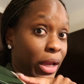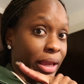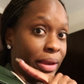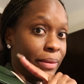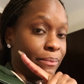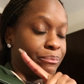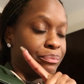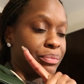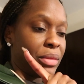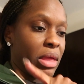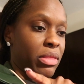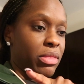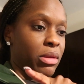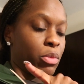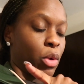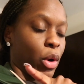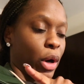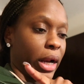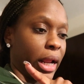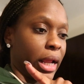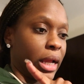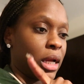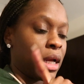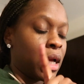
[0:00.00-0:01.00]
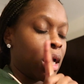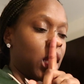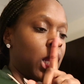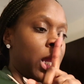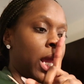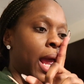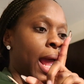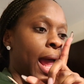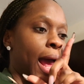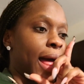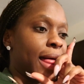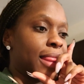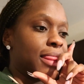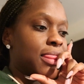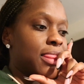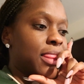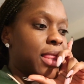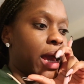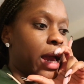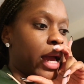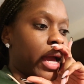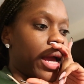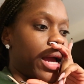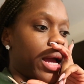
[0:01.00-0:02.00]
game in the morning. And
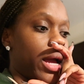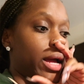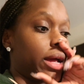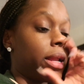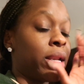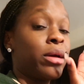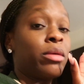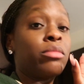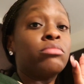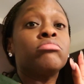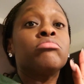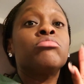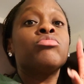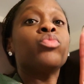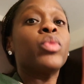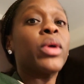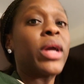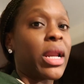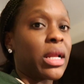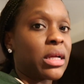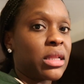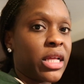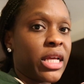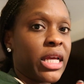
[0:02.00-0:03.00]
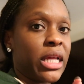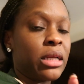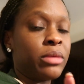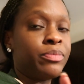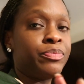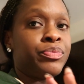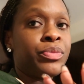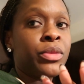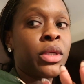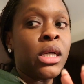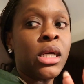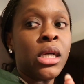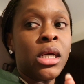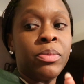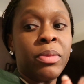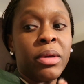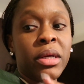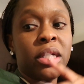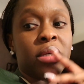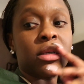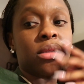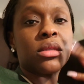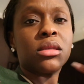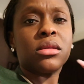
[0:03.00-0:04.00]
then we gotta clean
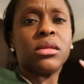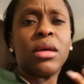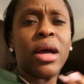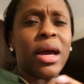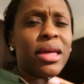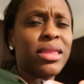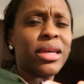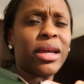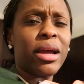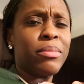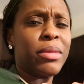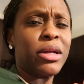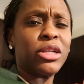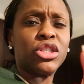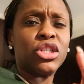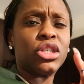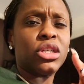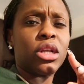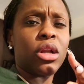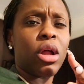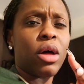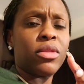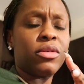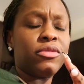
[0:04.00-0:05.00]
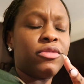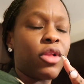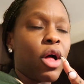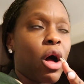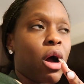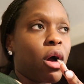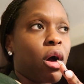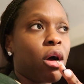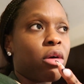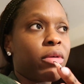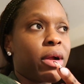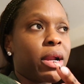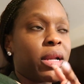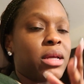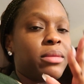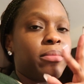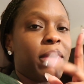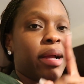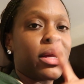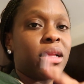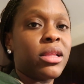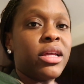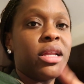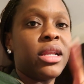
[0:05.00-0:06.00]
because I think I mentioned it on the vlog already.
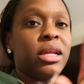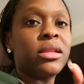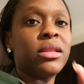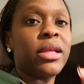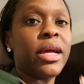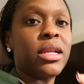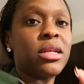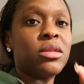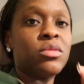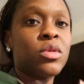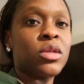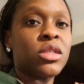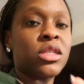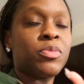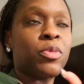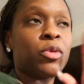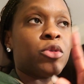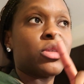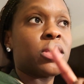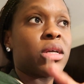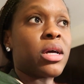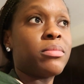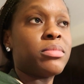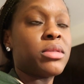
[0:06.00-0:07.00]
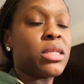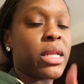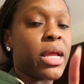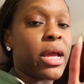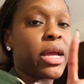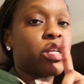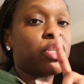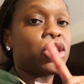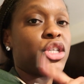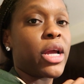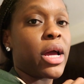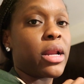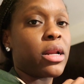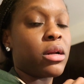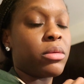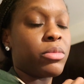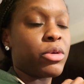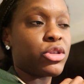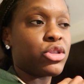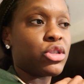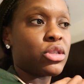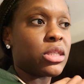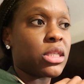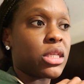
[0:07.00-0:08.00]
My cleaning lady was supposed to come today. She had an
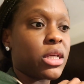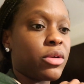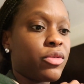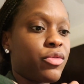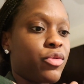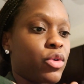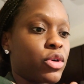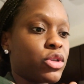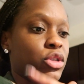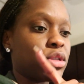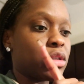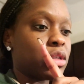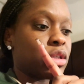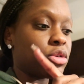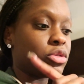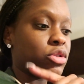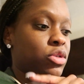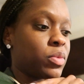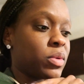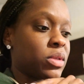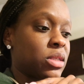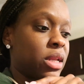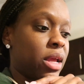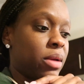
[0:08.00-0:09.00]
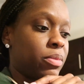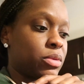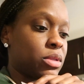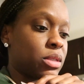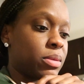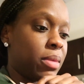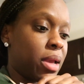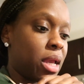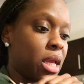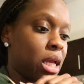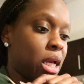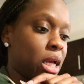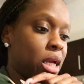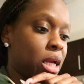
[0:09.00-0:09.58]
emergency, unfortunately, so she wasn't able to make